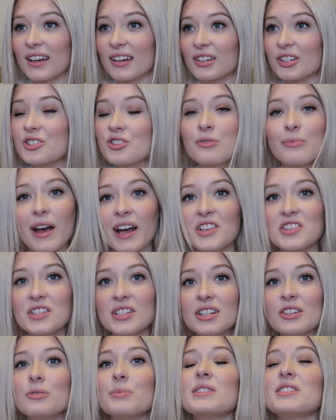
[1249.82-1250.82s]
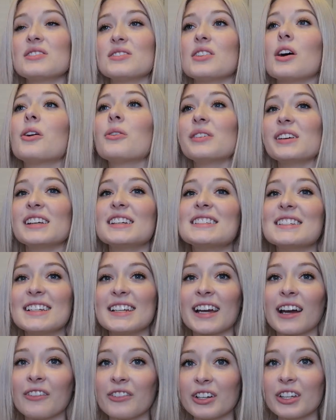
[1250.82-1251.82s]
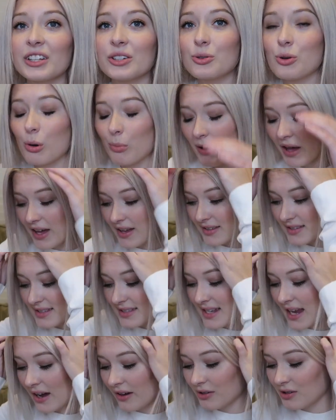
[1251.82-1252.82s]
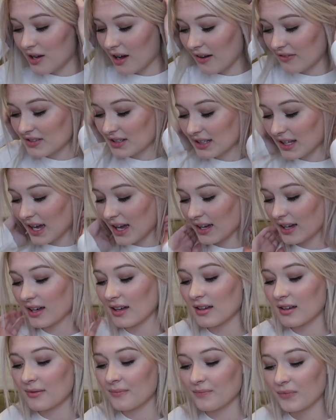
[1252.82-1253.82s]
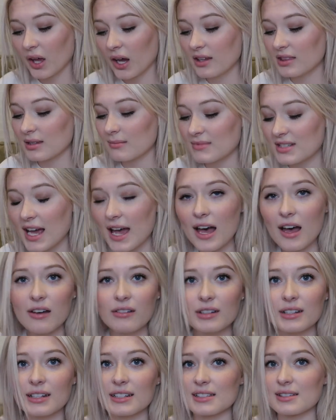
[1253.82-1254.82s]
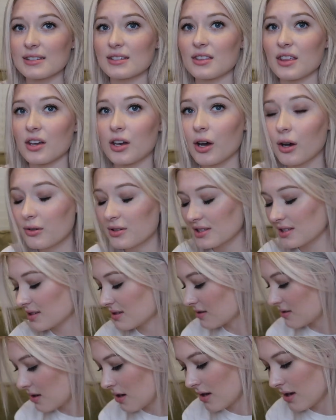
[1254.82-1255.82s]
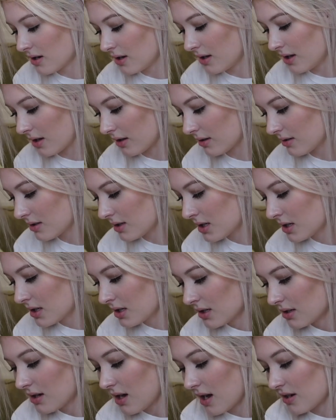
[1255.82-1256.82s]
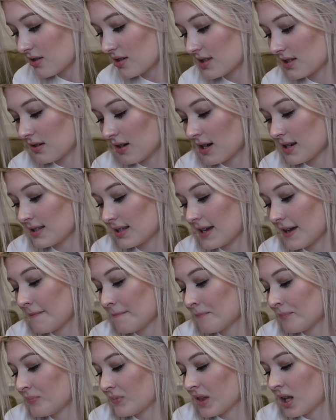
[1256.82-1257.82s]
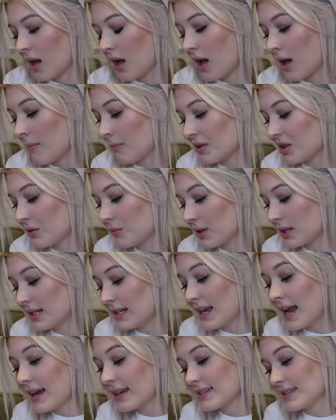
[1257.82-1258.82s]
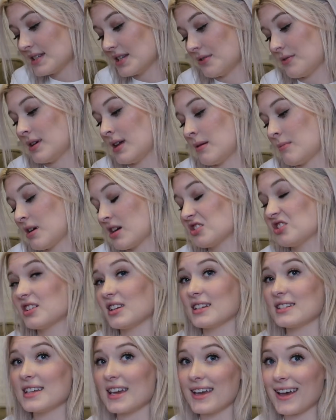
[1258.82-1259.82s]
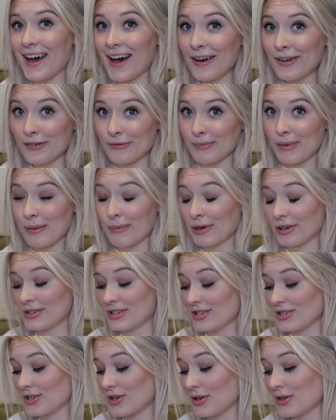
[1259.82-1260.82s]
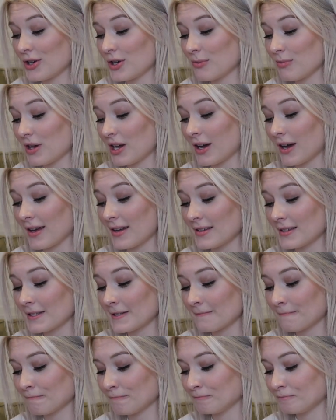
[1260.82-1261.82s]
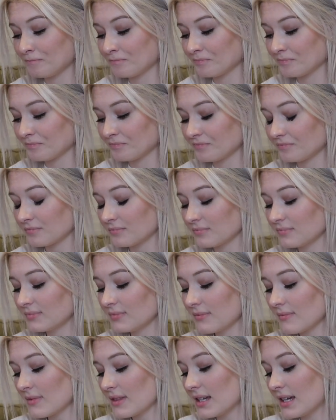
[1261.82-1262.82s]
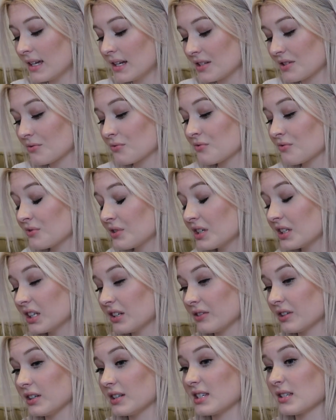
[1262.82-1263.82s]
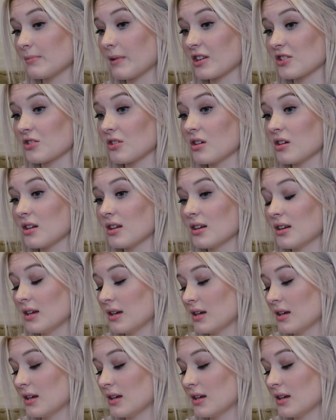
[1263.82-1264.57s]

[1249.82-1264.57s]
Could you imagine? It would be so easy to get really cool pins. Now you have to like hunt them down, and it's the coasts you're on. Oh gosh, it's crazy. But the one next to it, I'm actually gonna take out of my book to show you, because it is really, really special.